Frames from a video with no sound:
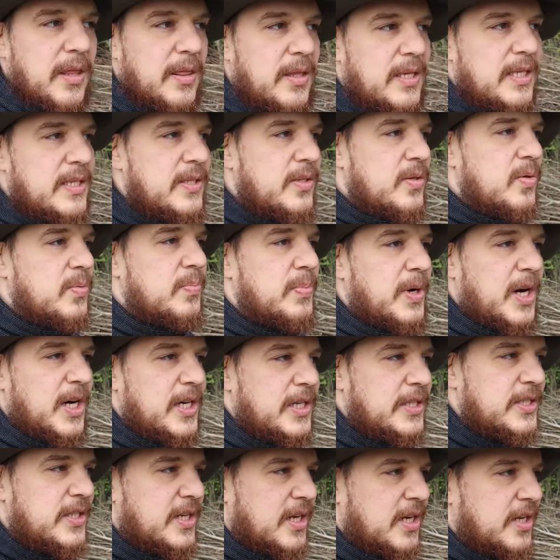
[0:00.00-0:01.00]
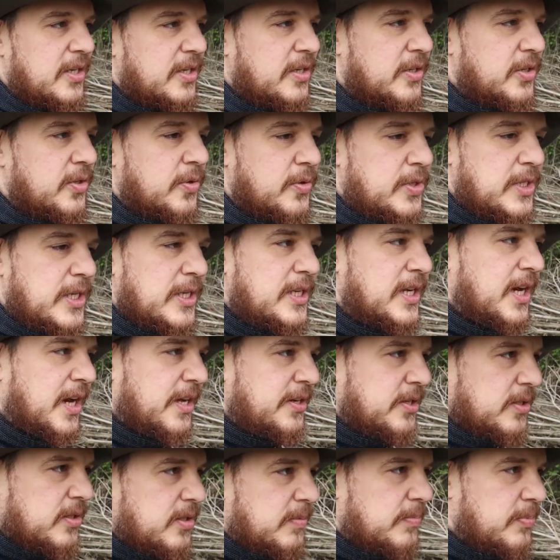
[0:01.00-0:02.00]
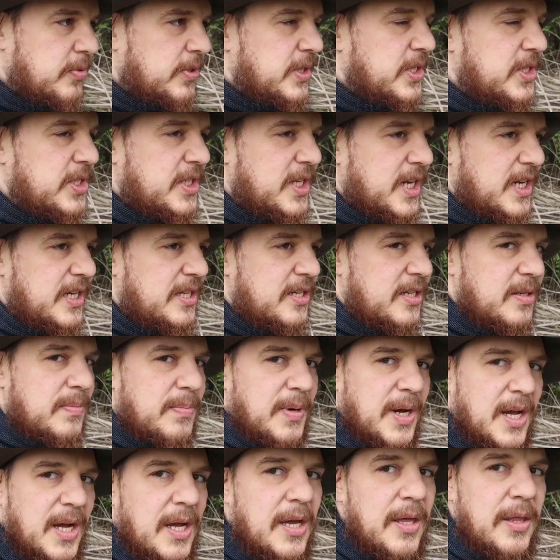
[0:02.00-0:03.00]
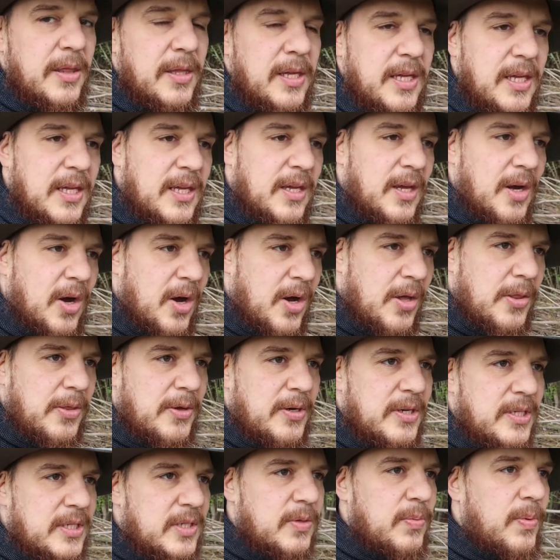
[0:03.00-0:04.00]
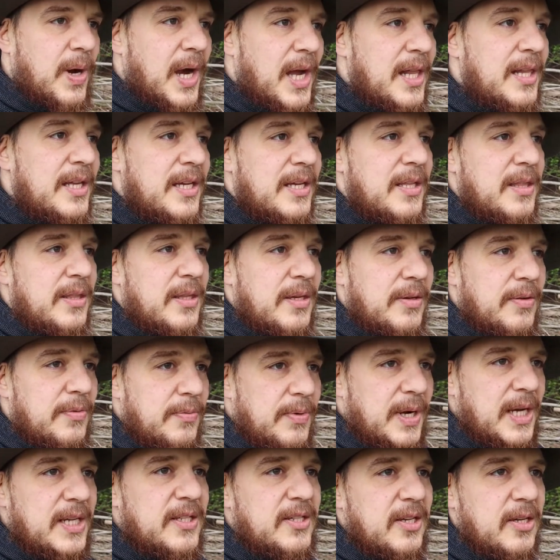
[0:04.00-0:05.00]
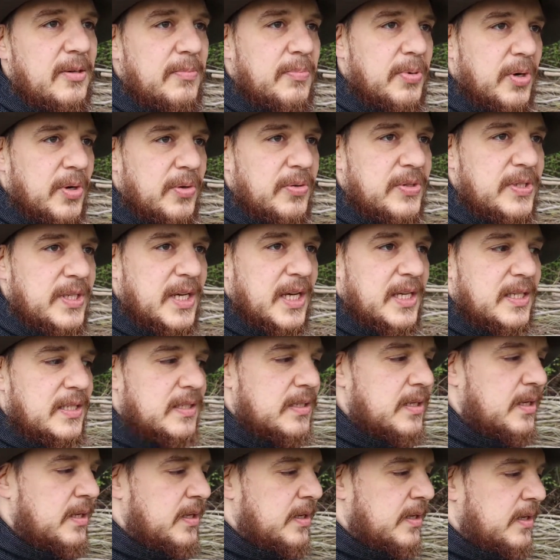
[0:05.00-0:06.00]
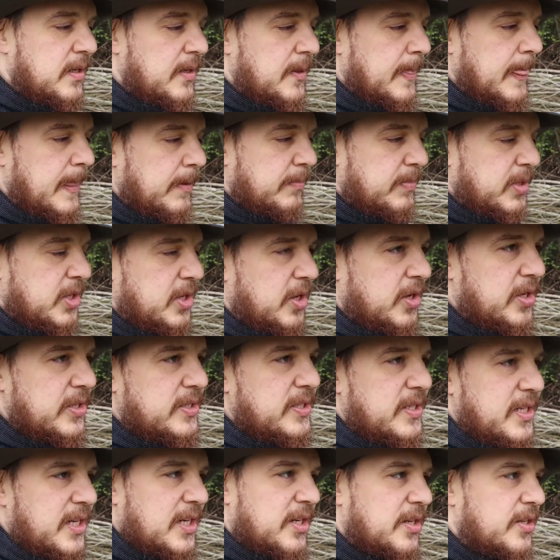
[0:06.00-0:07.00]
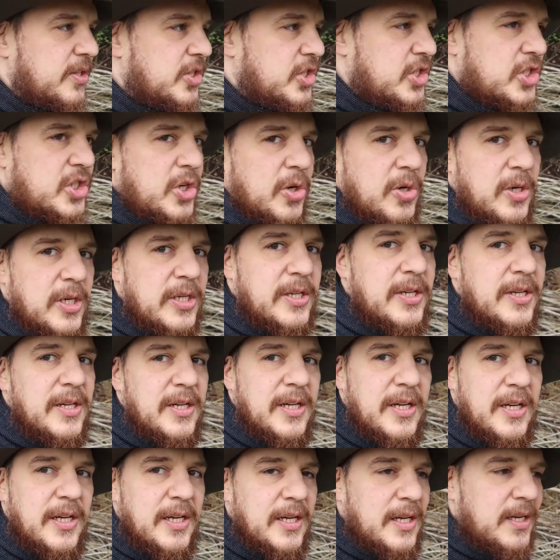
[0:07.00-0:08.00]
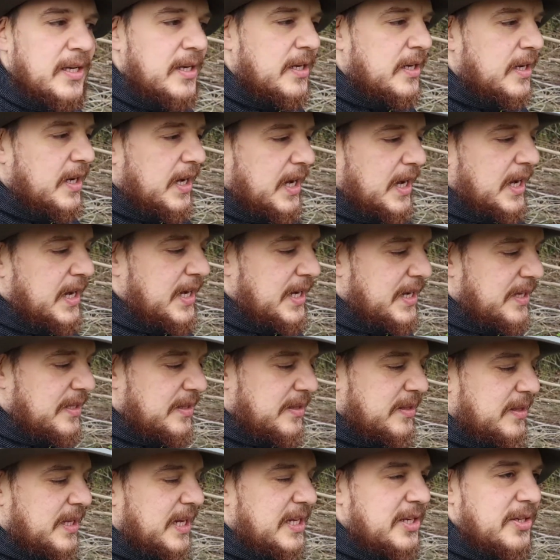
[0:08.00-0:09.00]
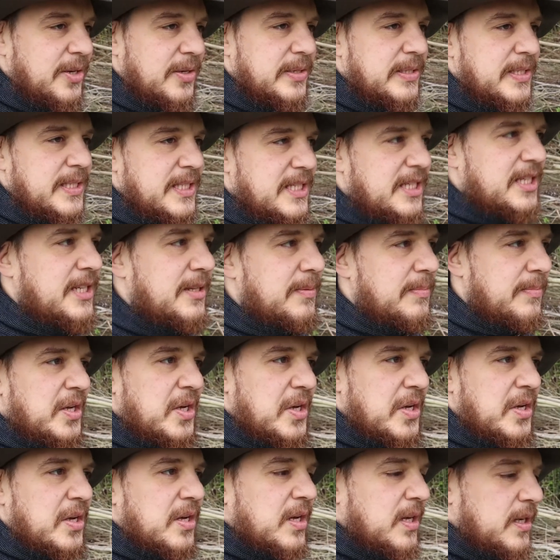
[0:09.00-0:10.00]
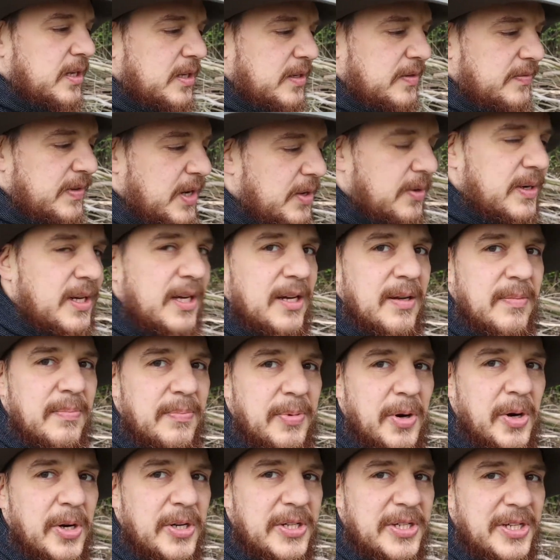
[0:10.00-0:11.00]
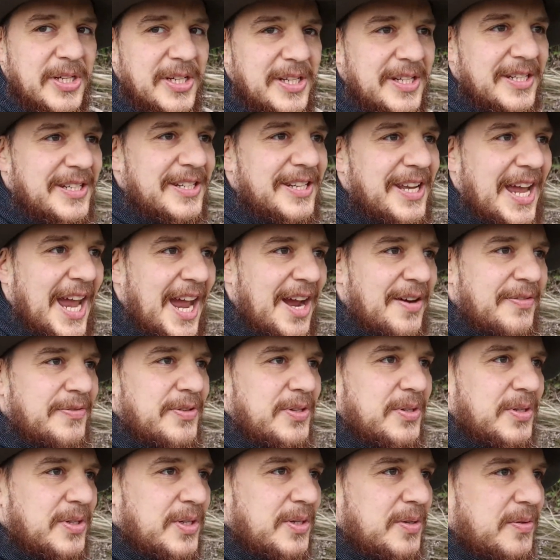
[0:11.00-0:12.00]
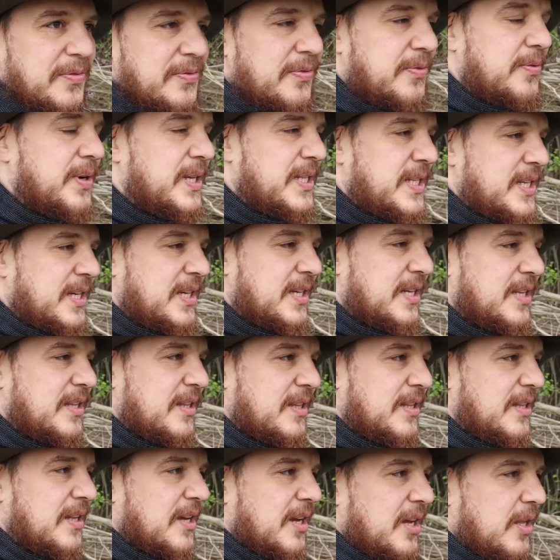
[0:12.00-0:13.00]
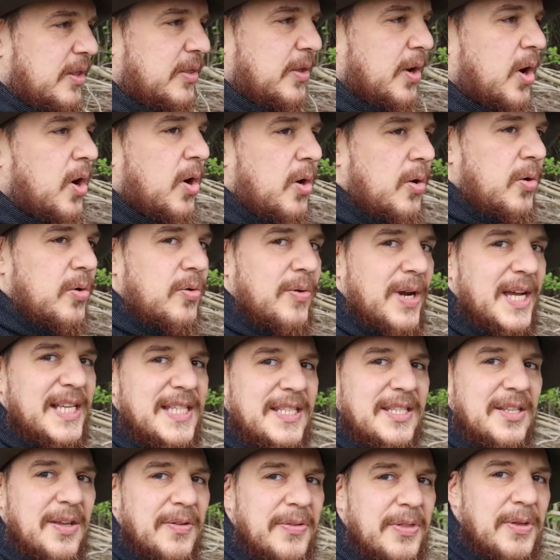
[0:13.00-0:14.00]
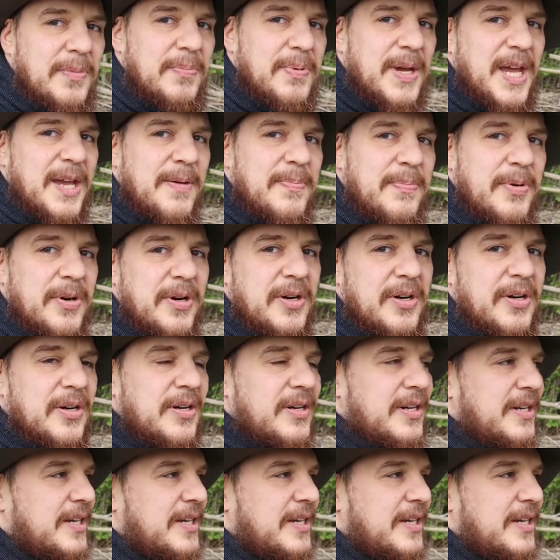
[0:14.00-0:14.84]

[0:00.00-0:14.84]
These two parts are usually underappreciated by the authors while in the writing process because they are short and they don't seem very important after you've written the whole rest of the paper.